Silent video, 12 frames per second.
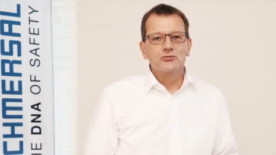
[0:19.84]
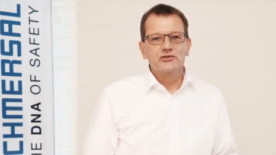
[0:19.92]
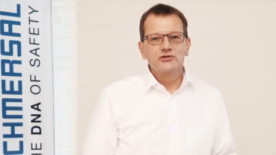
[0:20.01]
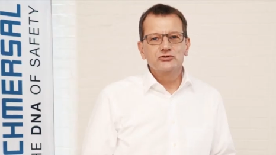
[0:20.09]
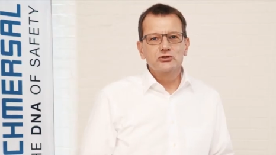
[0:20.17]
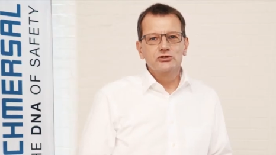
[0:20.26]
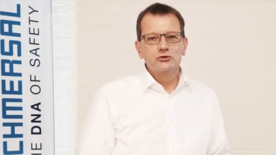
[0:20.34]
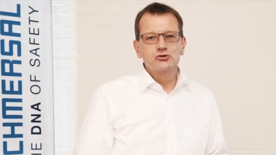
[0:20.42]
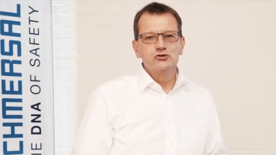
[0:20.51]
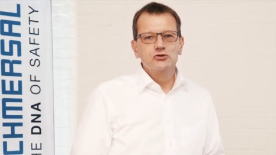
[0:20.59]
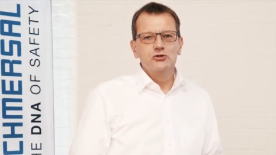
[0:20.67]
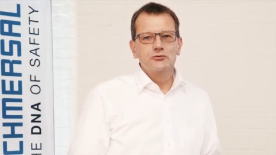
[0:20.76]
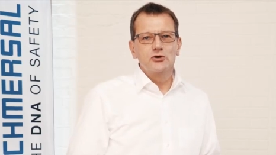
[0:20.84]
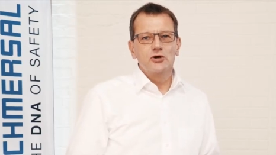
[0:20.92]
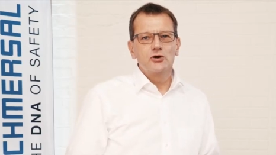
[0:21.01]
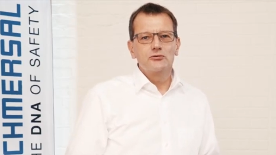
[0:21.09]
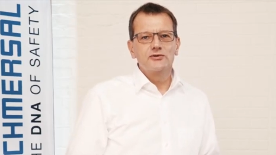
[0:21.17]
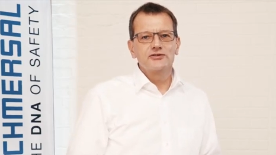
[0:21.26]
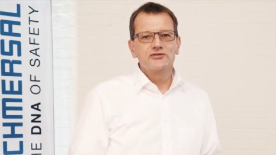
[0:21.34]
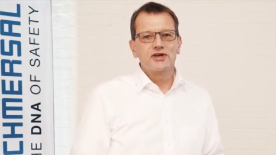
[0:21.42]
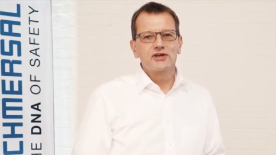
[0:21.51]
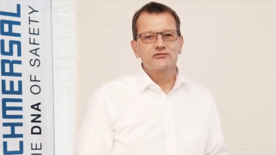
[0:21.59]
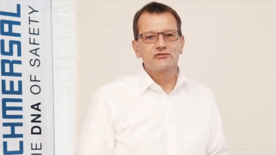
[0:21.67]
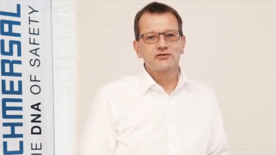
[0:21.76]
With this solution, you will always
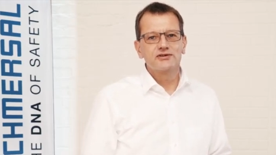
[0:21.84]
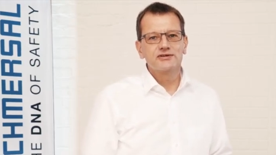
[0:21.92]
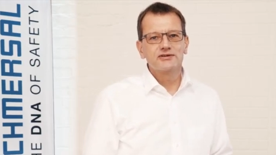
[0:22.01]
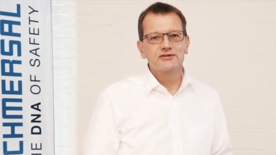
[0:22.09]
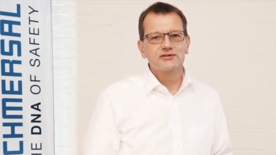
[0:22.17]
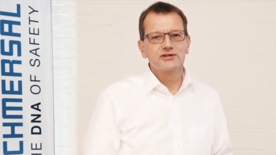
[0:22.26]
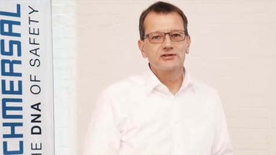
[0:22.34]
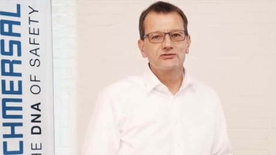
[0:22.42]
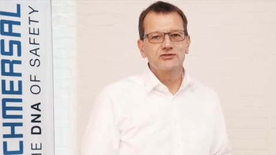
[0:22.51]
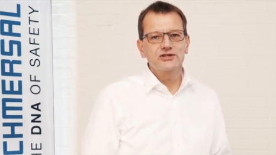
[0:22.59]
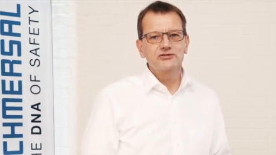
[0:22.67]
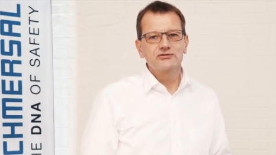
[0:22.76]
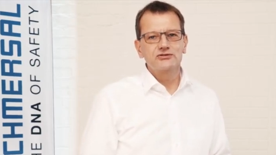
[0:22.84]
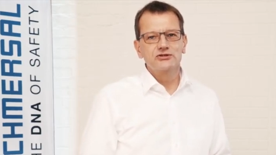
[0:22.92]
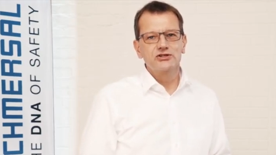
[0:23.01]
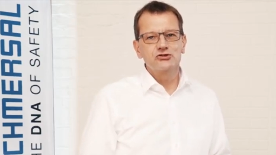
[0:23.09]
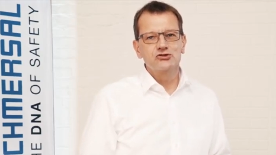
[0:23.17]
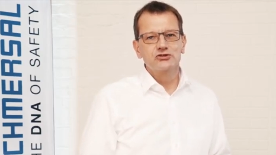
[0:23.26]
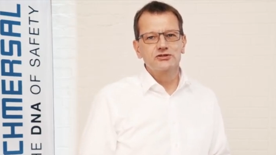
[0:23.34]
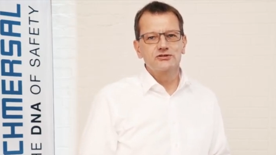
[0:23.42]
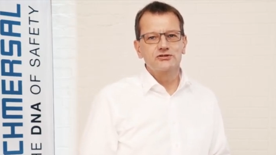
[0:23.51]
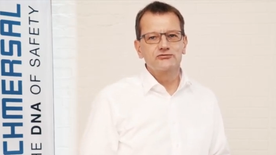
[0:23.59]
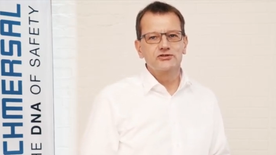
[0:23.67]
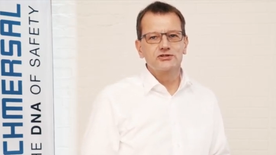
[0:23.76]
have the status
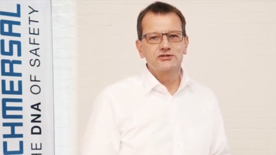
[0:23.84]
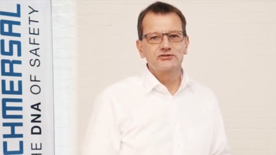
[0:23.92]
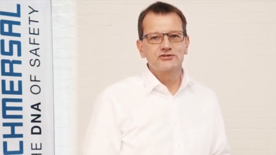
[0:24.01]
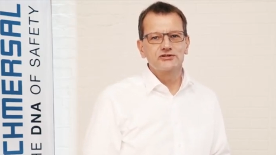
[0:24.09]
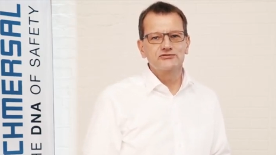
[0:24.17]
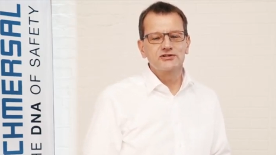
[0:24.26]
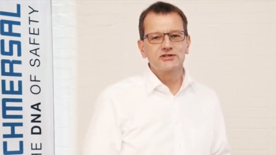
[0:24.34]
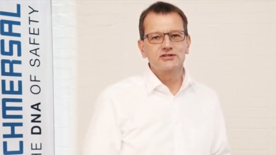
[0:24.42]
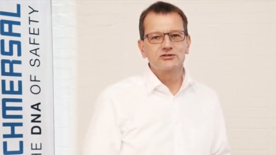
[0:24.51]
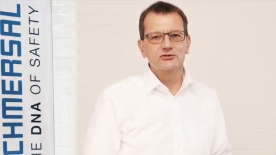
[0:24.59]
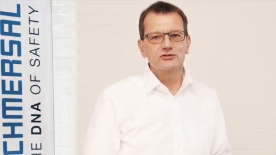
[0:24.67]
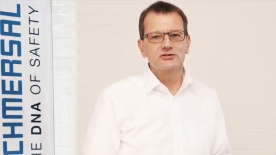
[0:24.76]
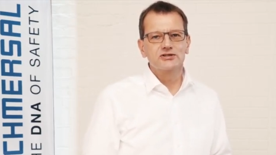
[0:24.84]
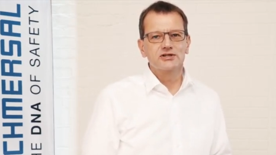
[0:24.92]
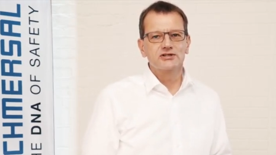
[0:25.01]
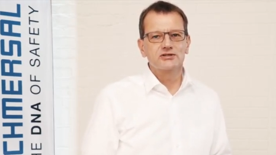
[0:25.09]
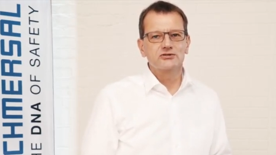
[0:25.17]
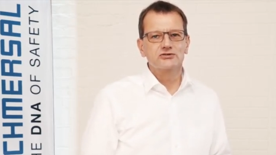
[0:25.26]
condition of your safety light curtain under